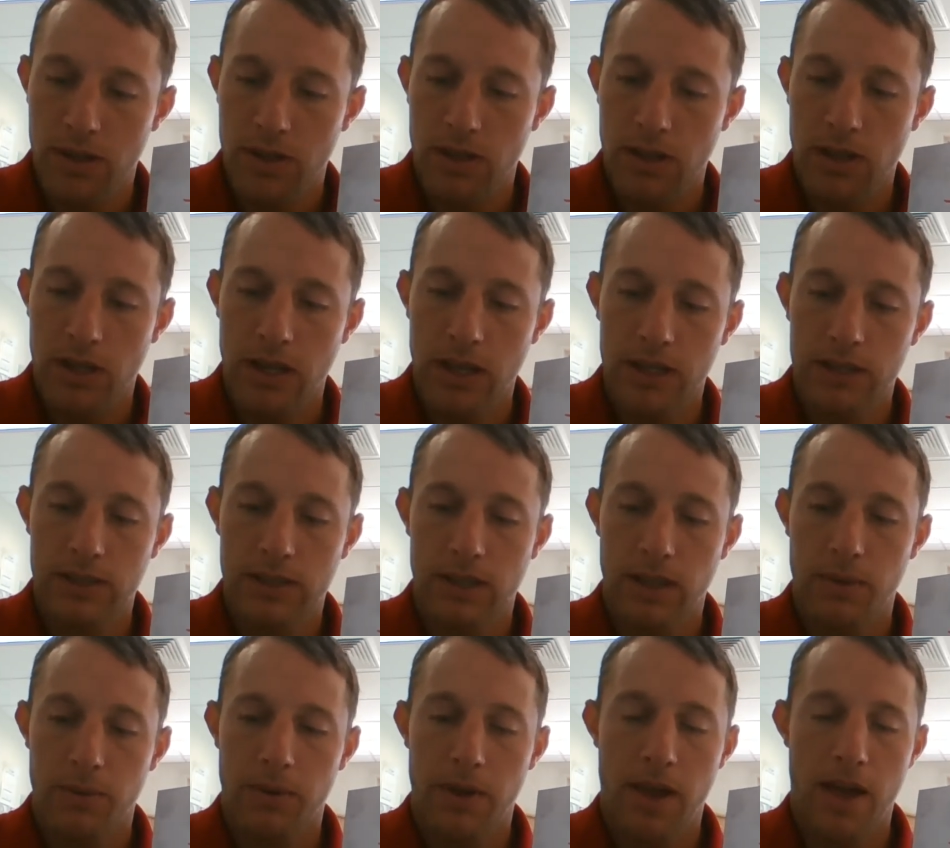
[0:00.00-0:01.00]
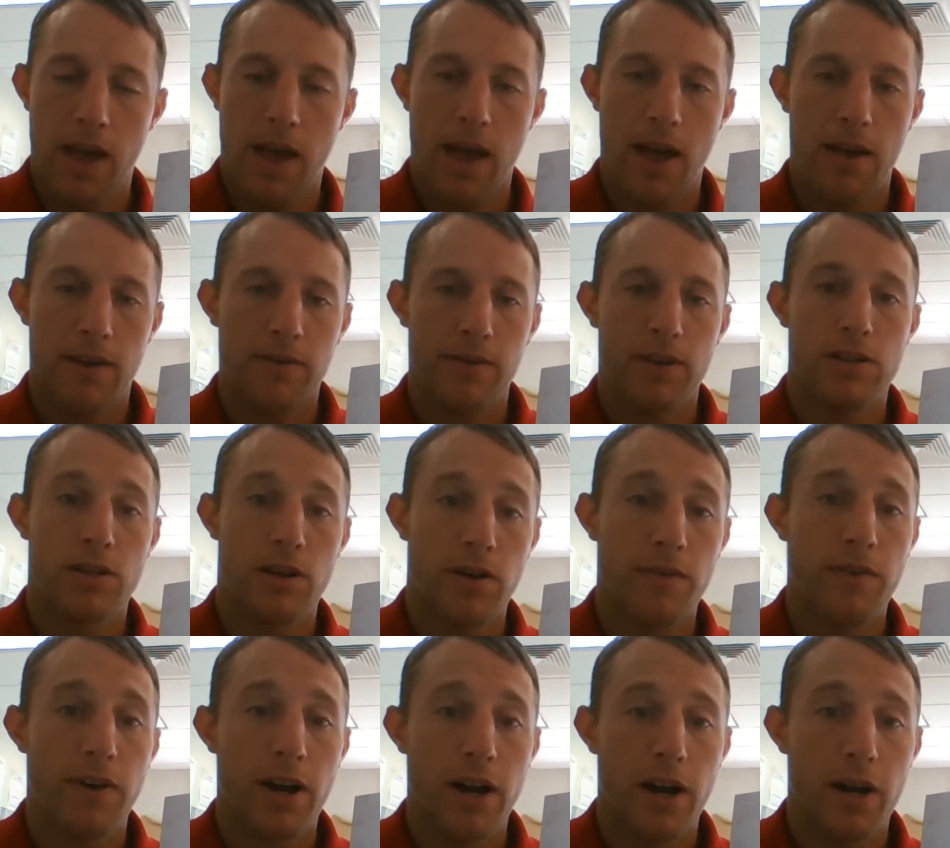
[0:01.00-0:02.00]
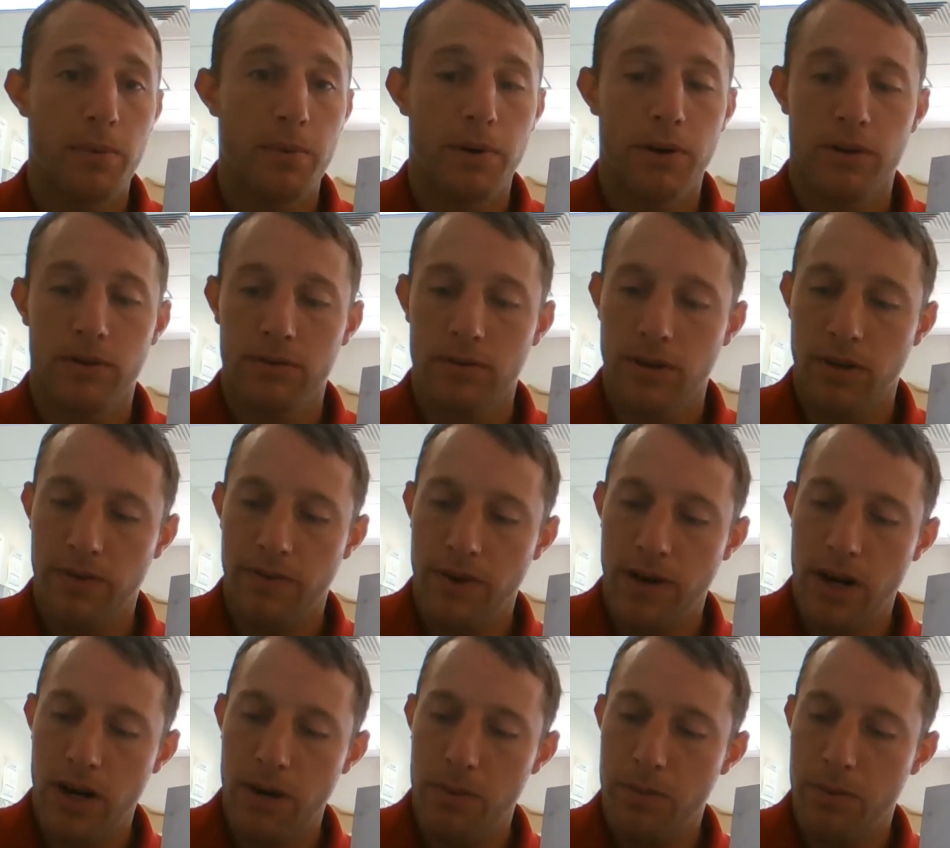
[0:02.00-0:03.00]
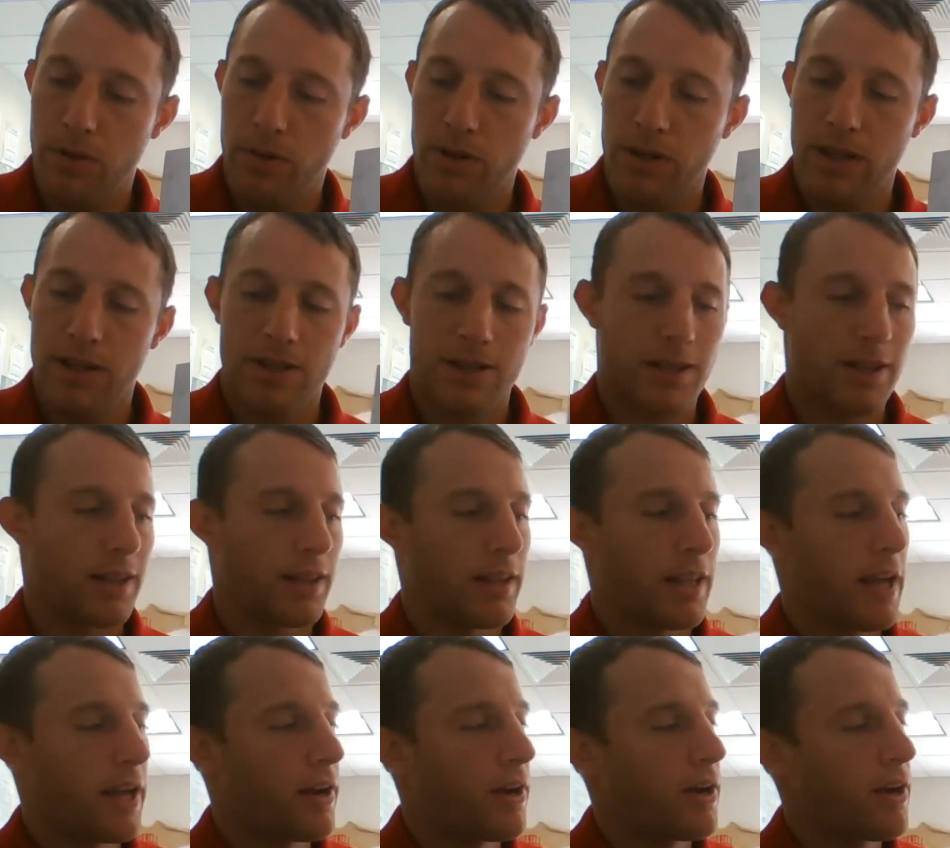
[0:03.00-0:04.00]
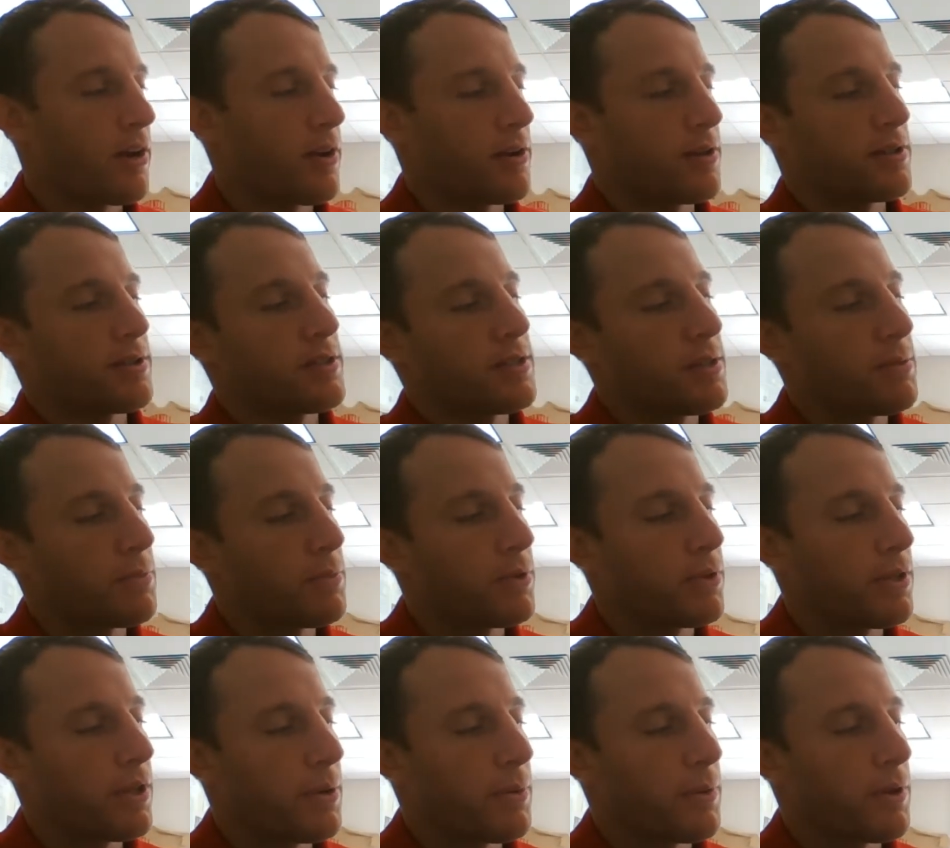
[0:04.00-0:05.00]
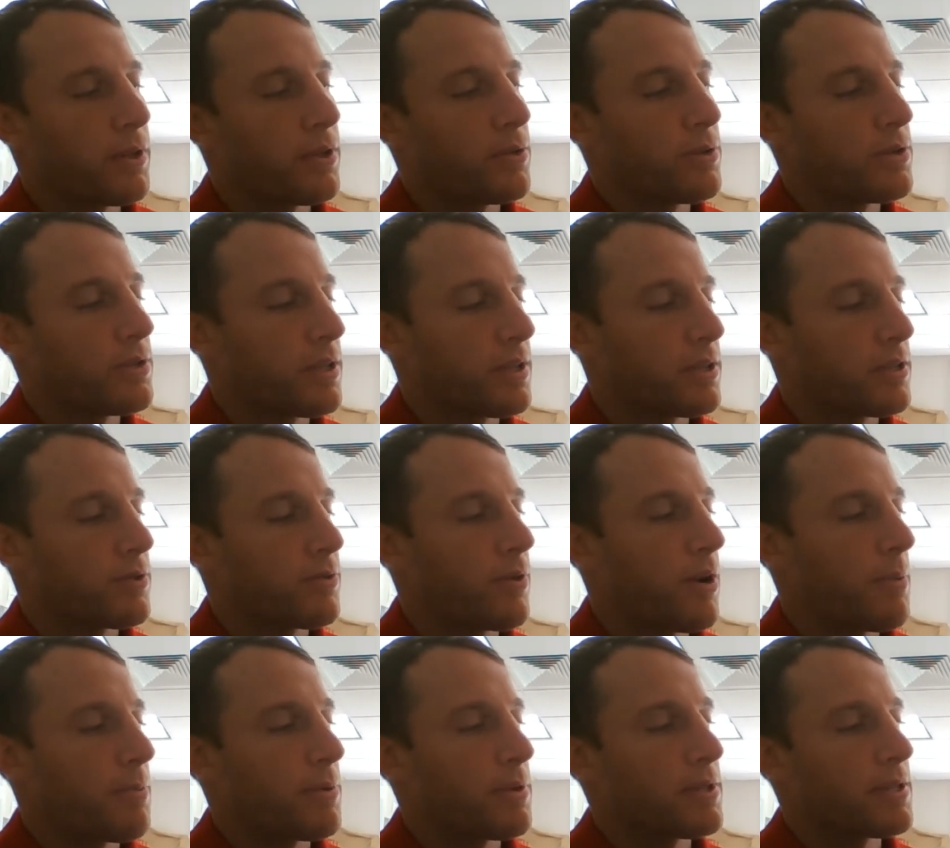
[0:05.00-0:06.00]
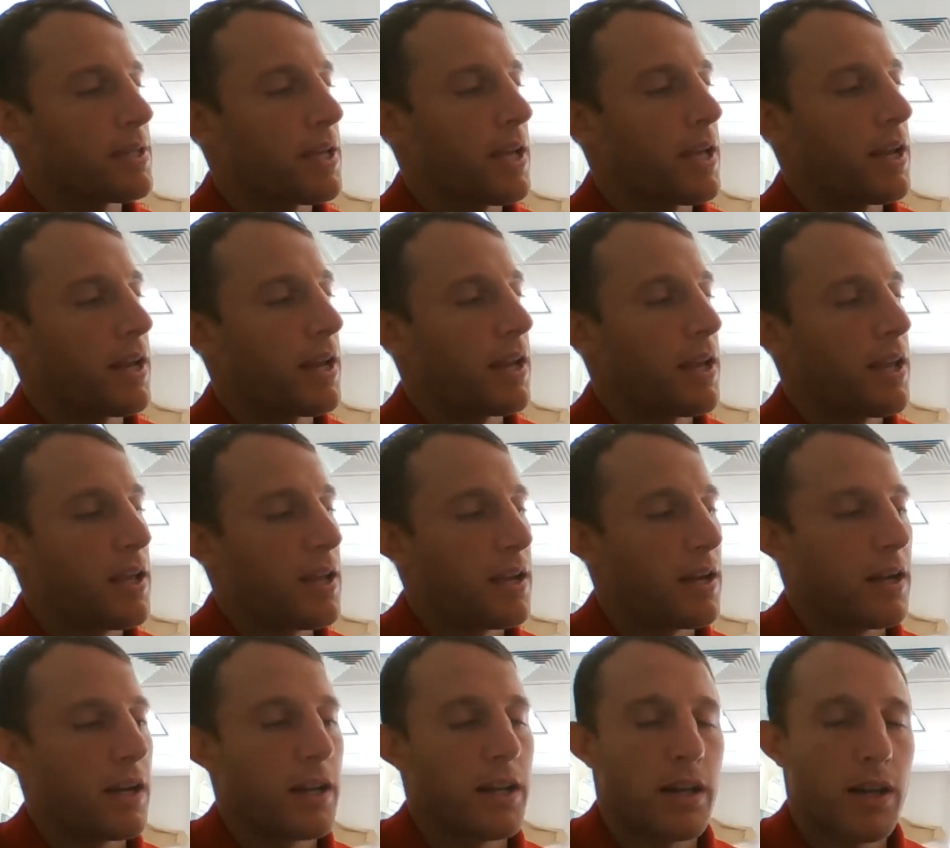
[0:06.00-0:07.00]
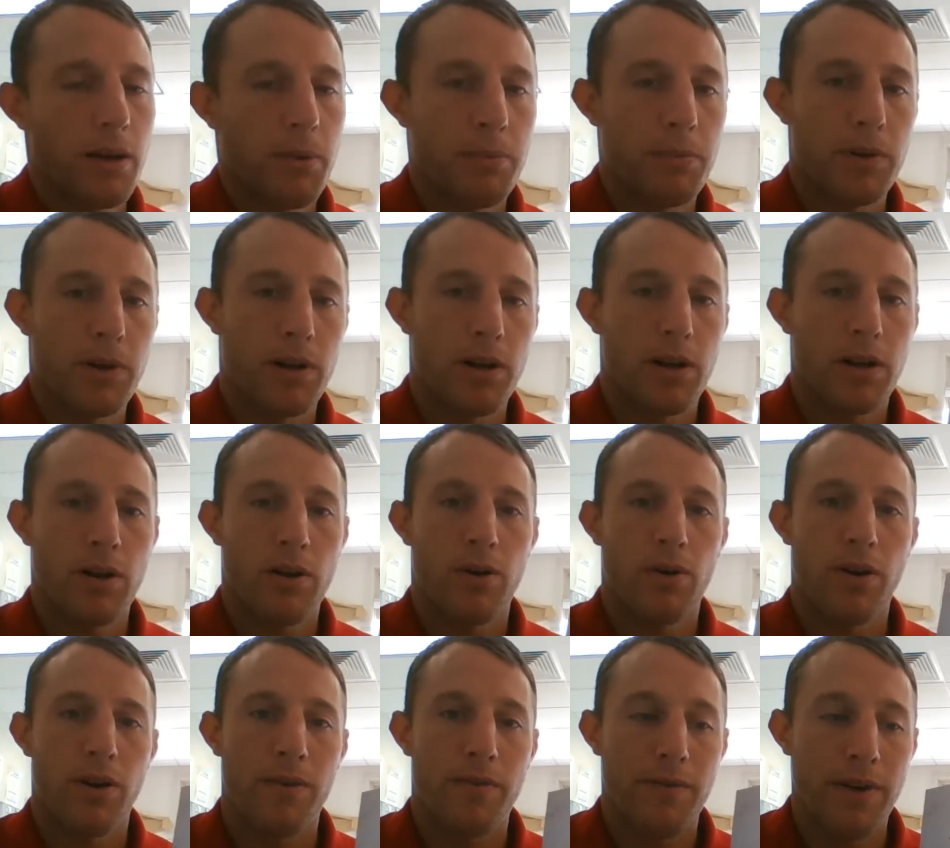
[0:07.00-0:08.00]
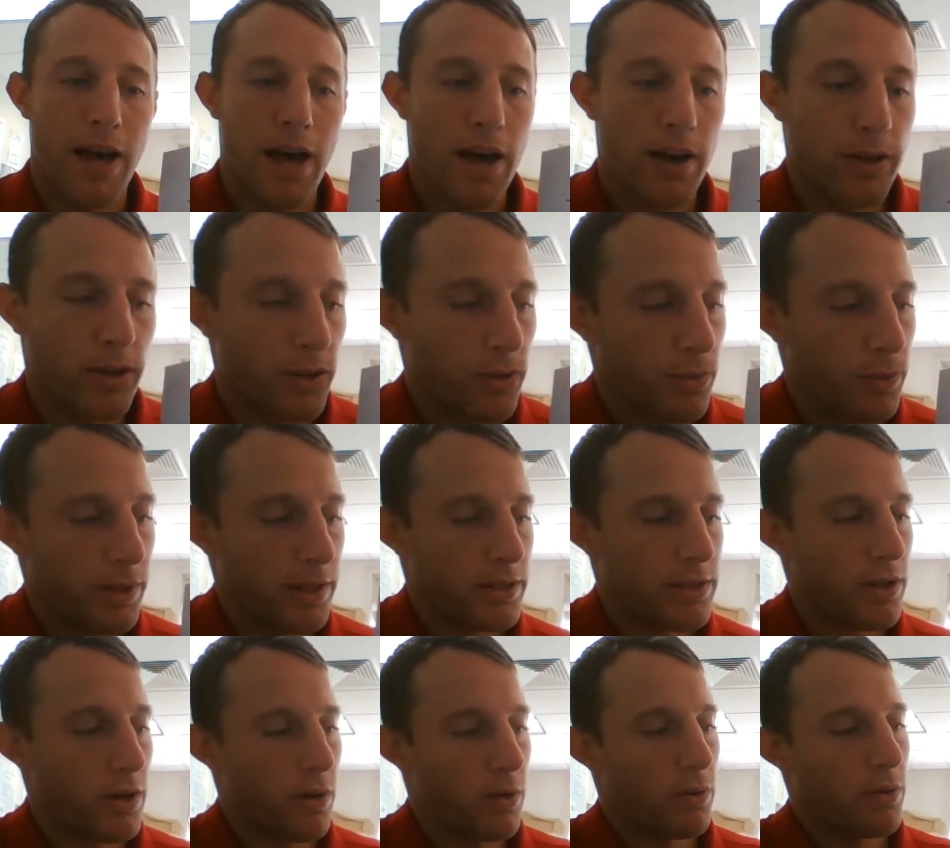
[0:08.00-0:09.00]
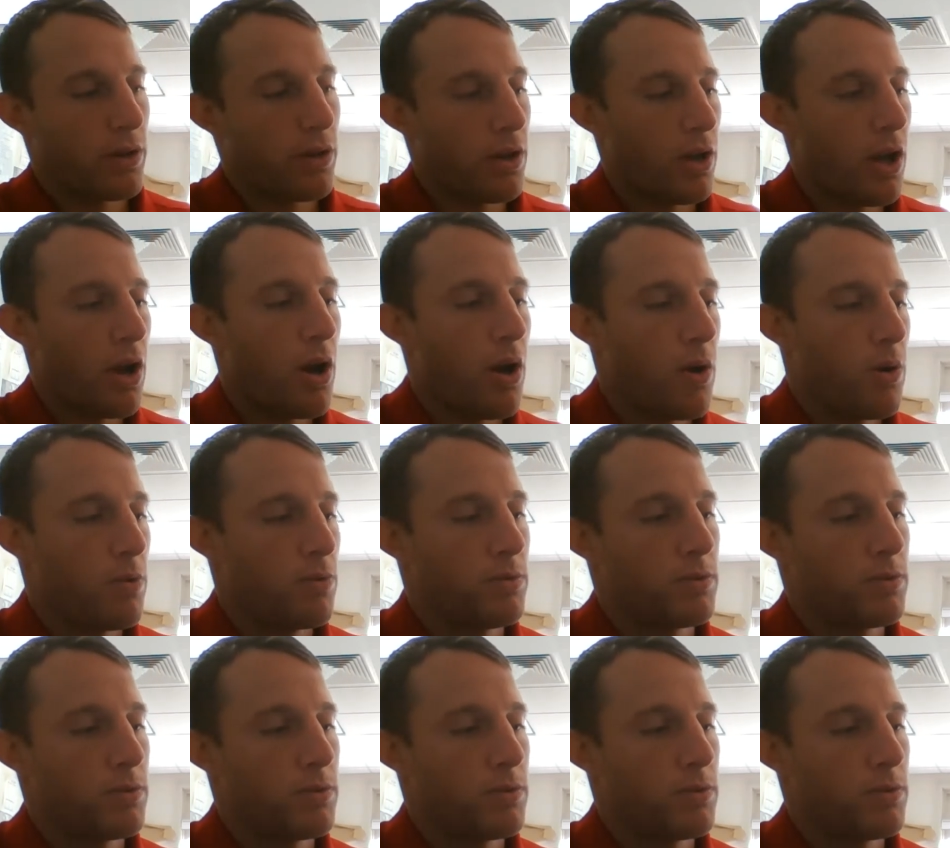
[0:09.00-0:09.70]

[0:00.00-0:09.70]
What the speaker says: The next thing we have is our variable. Our variable is a letter or symbol that we're using to represent a number or a value we don't know.